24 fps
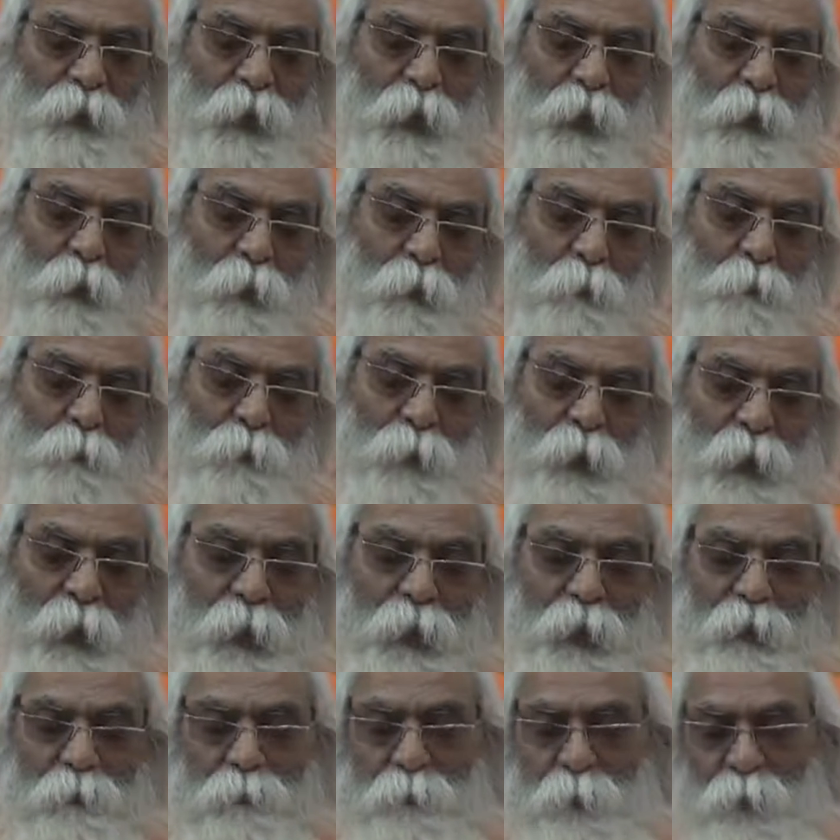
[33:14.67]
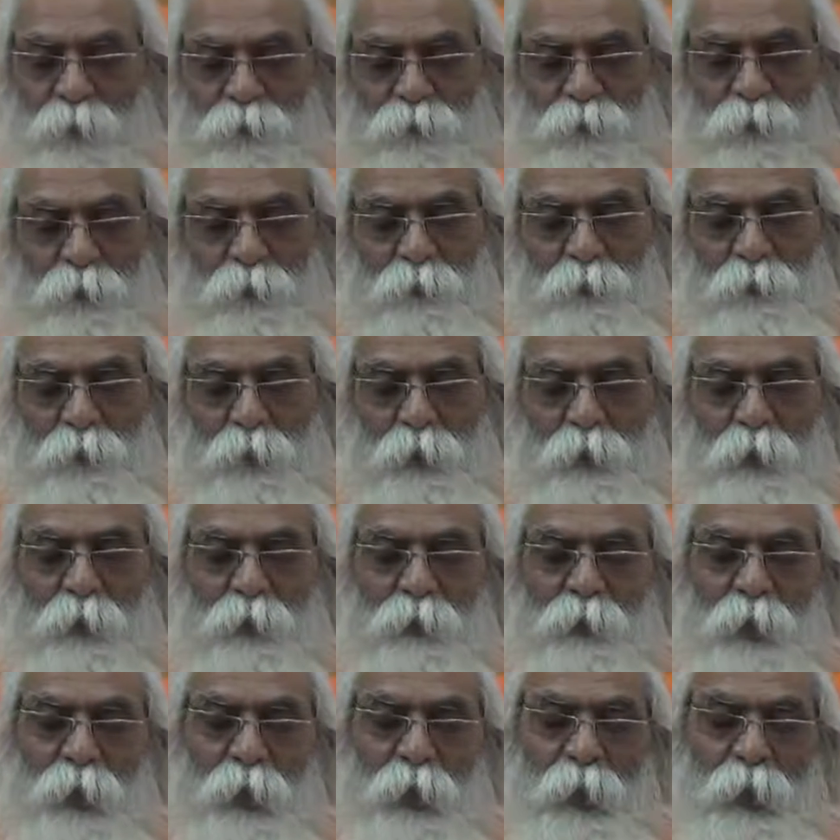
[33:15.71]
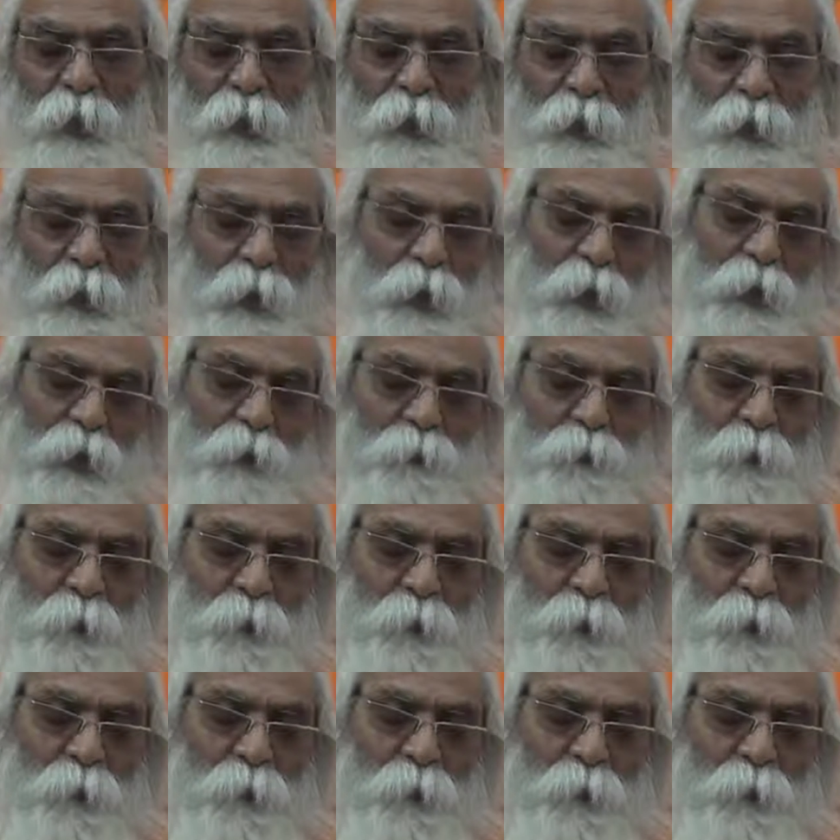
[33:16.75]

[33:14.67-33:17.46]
the blind person, the Ajnani